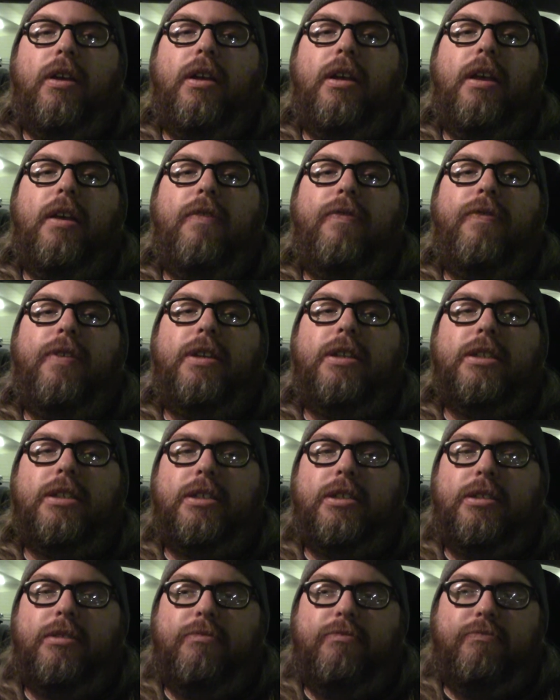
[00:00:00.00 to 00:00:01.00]
if it
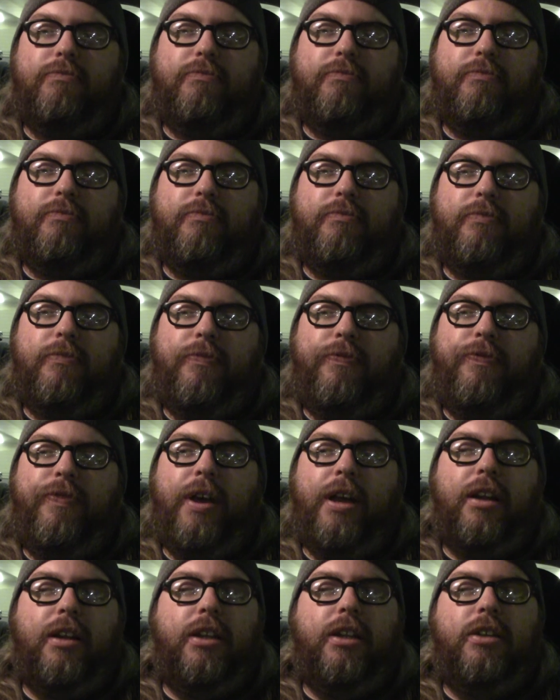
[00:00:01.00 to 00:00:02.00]
just
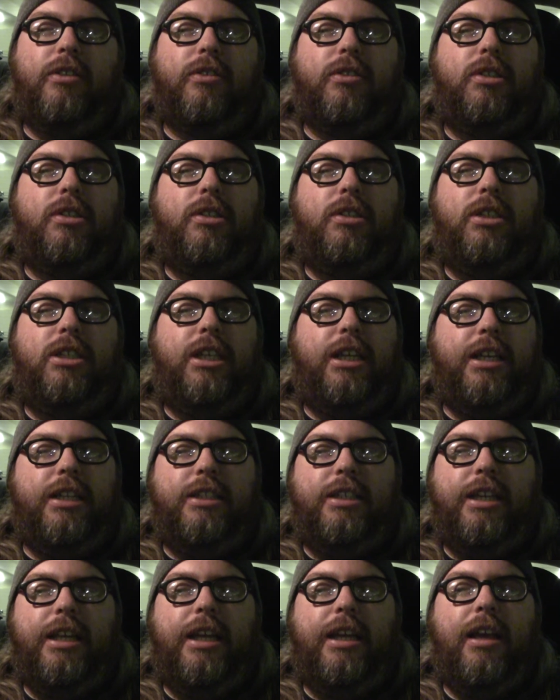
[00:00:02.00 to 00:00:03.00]
felt a little
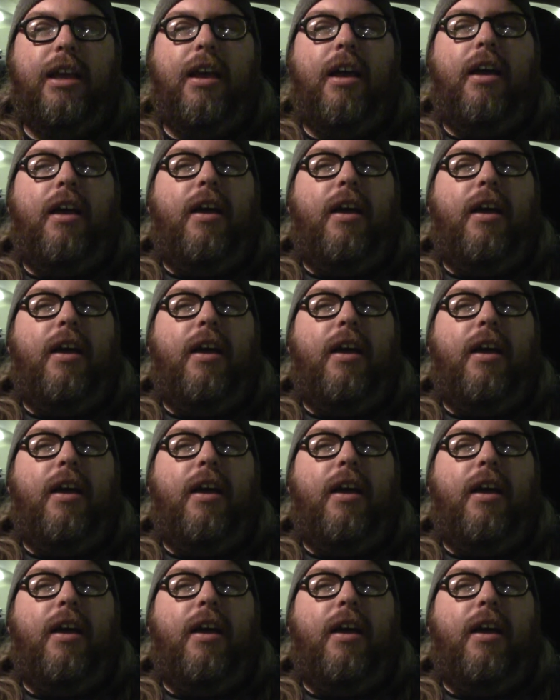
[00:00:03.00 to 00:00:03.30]
cheesy,